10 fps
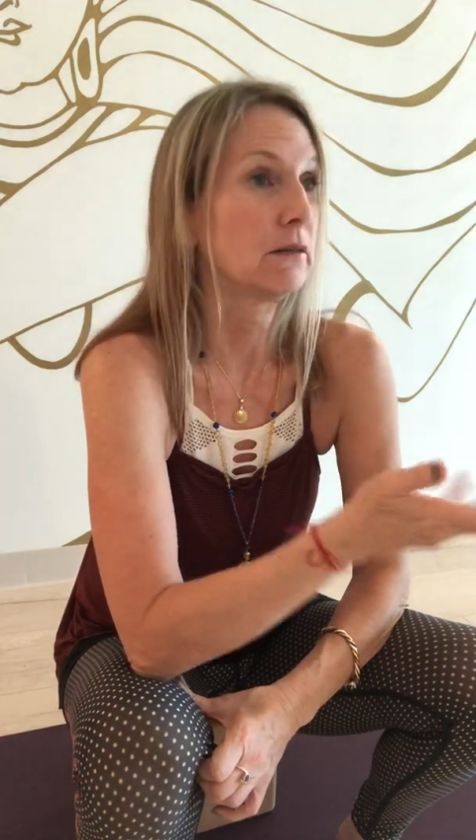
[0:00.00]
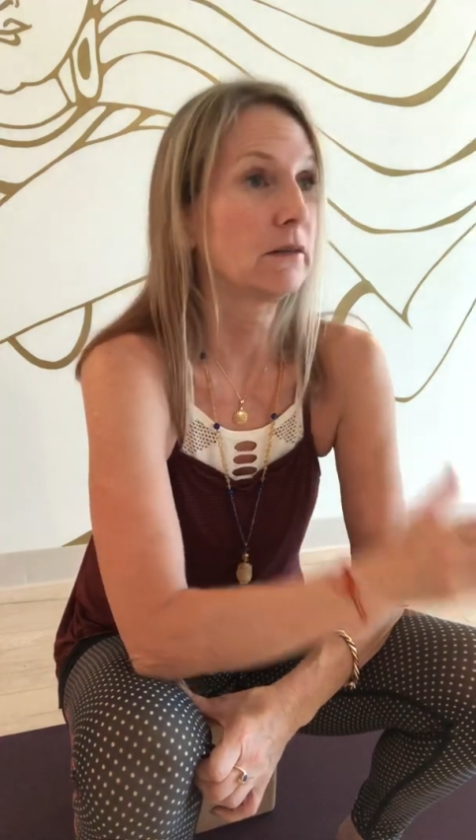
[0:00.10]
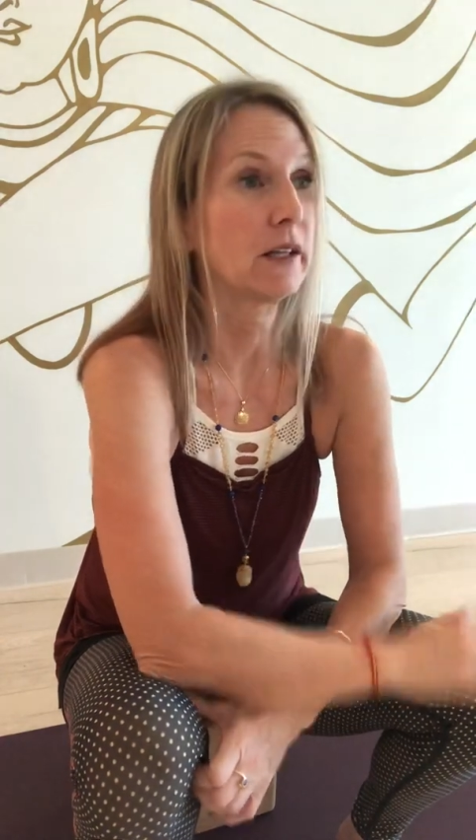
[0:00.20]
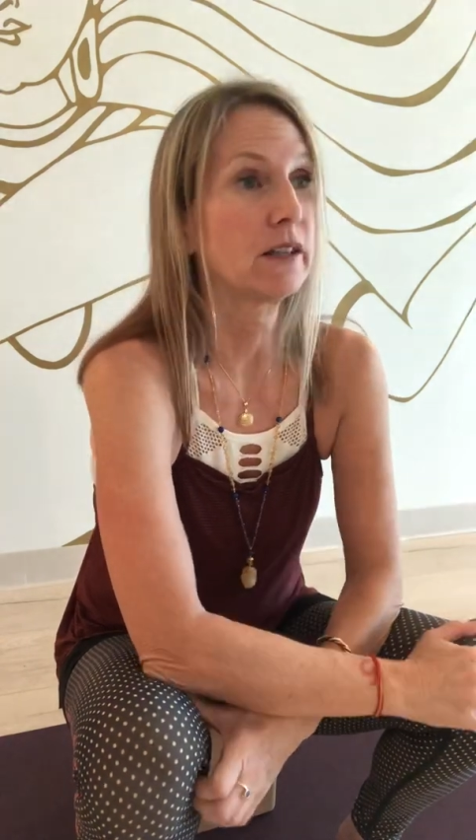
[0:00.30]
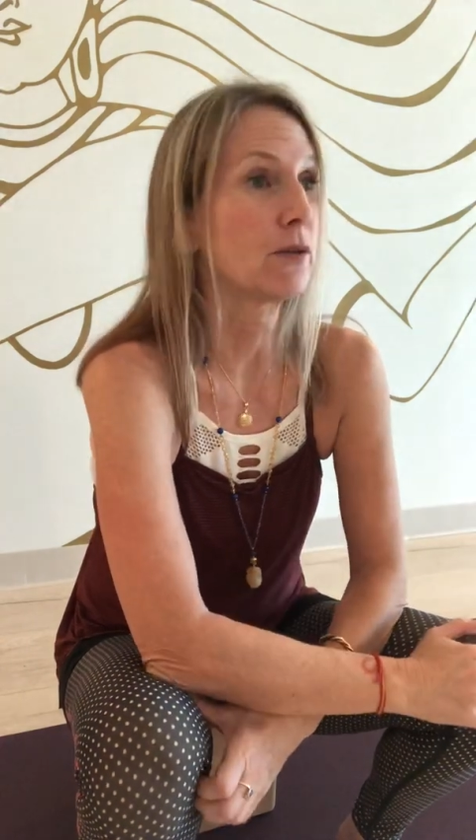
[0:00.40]

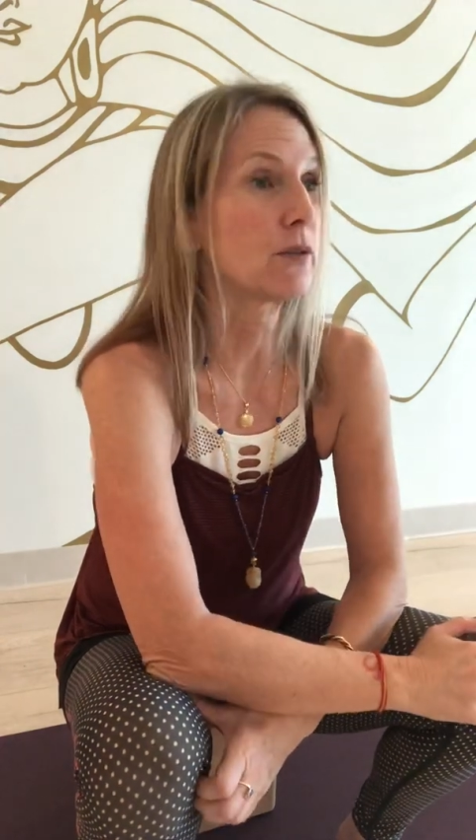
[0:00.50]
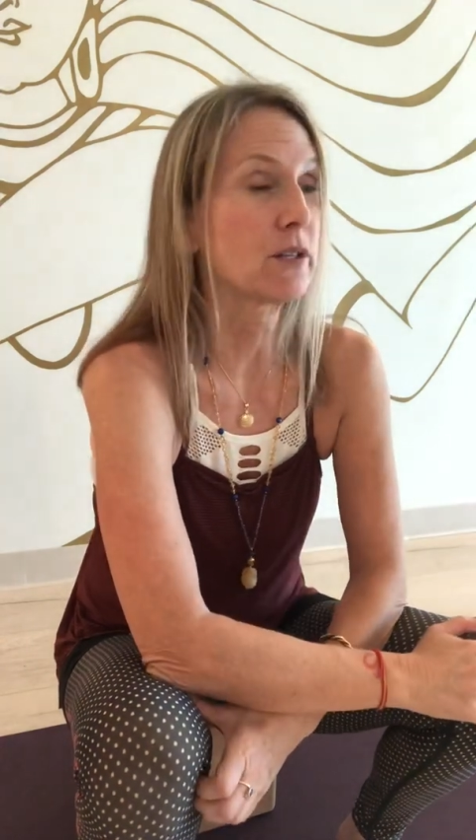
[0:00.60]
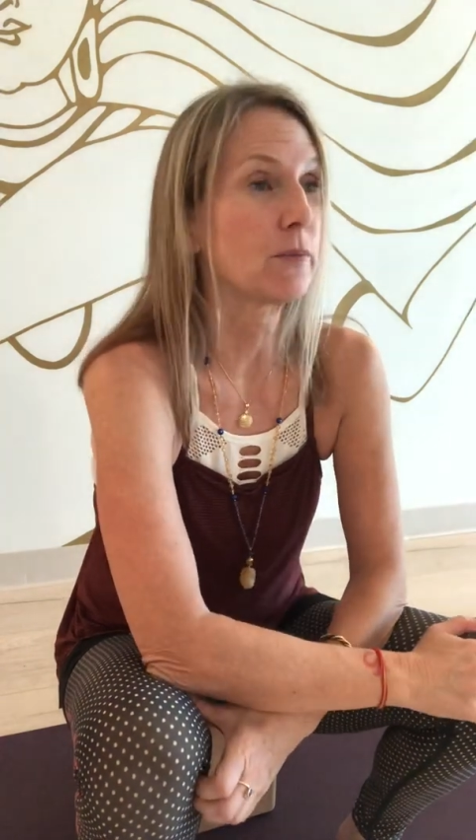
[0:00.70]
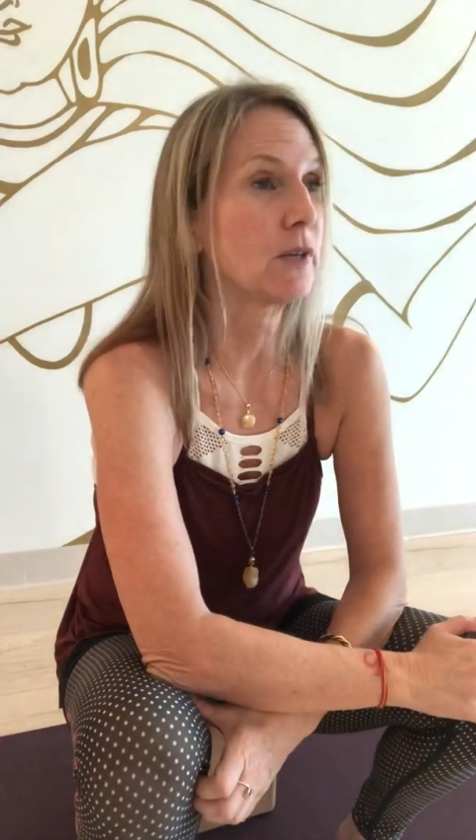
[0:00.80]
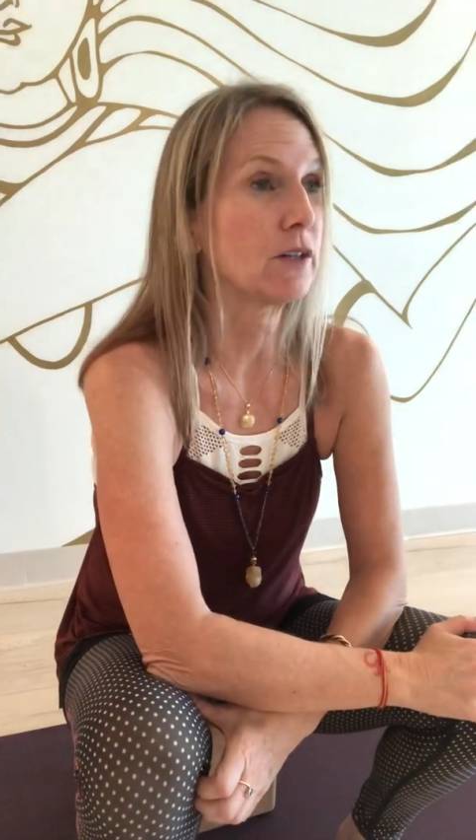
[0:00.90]
like there was
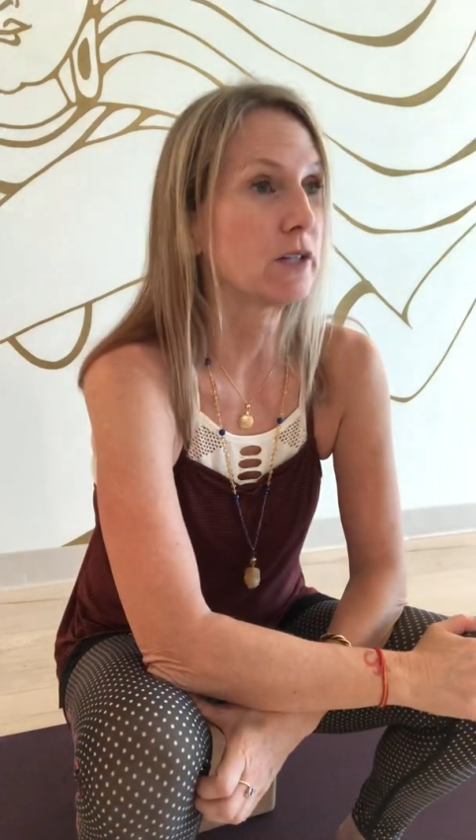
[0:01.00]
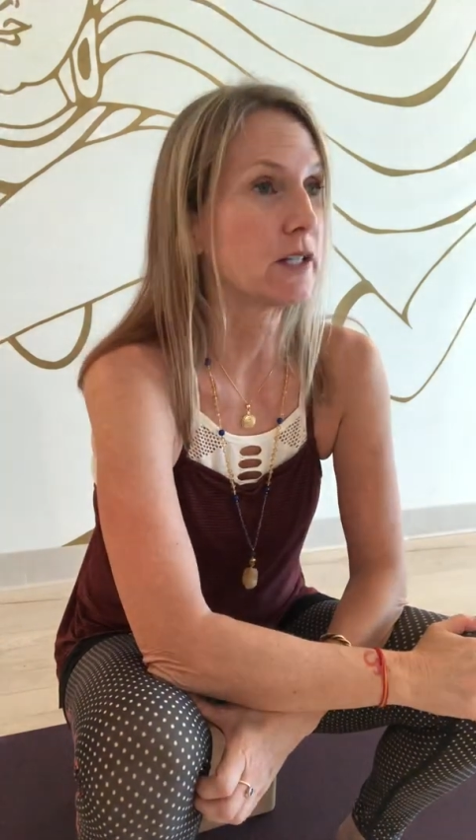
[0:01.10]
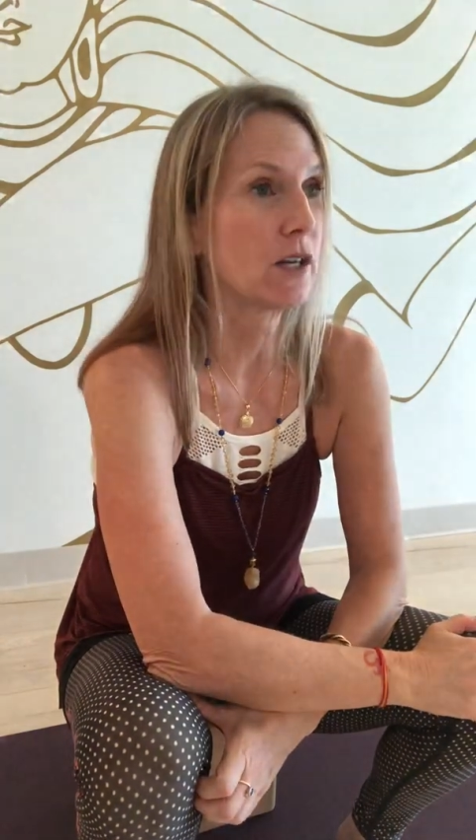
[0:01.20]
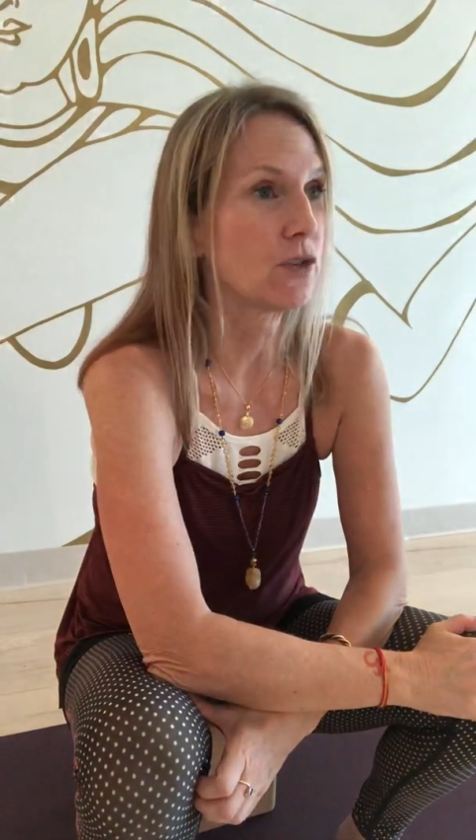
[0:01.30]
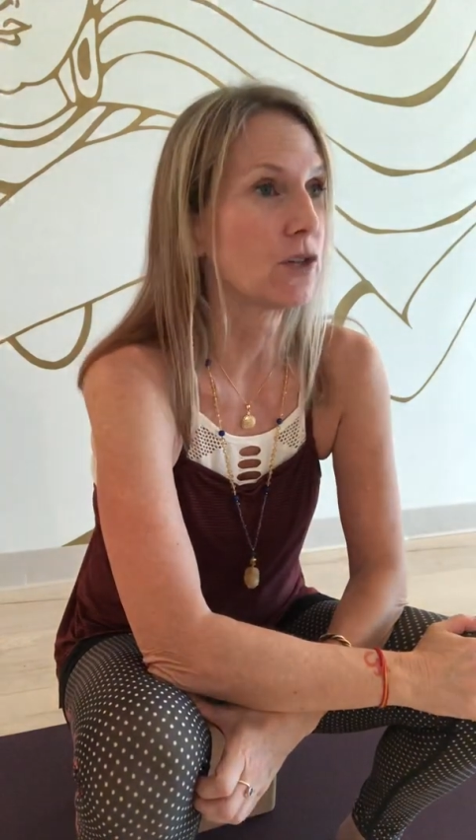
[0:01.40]
some
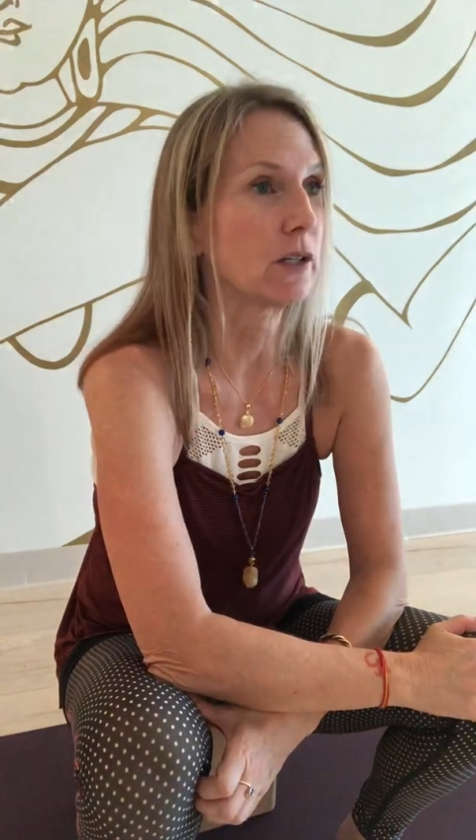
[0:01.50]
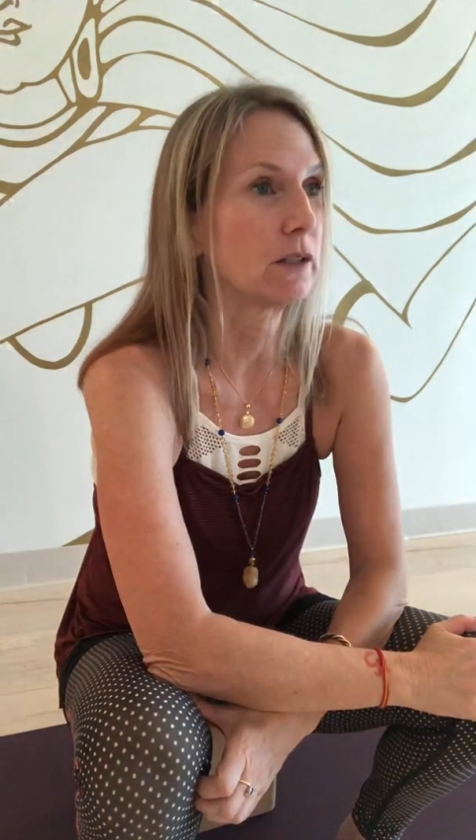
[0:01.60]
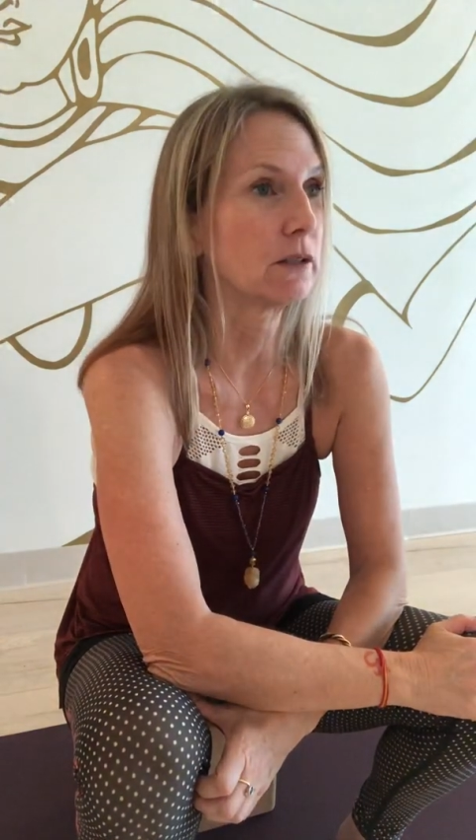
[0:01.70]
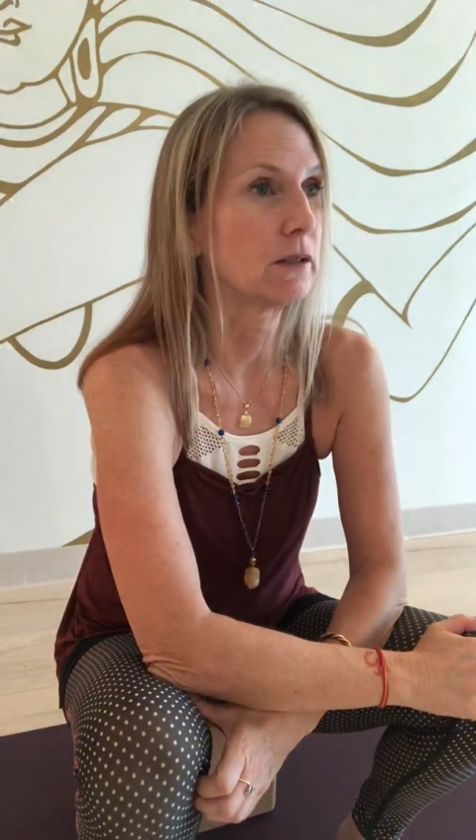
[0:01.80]
irritation,